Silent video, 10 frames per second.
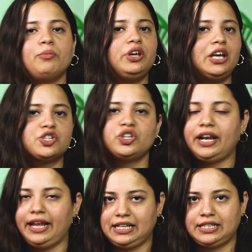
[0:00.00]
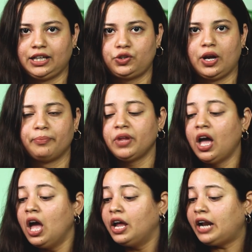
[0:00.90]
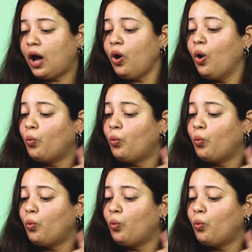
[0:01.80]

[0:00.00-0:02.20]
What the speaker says: communication, and etc. Now,